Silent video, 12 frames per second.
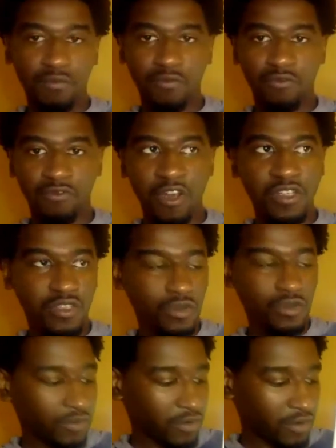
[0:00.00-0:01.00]
run us
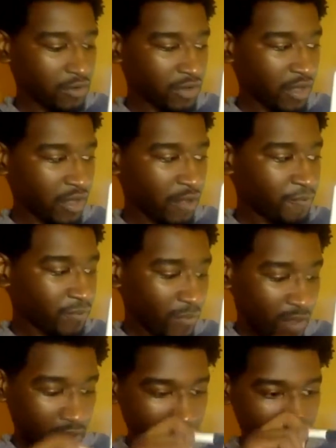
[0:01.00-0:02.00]
over, okay?
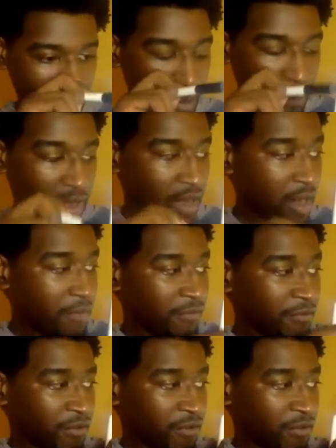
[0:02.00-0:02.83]
But for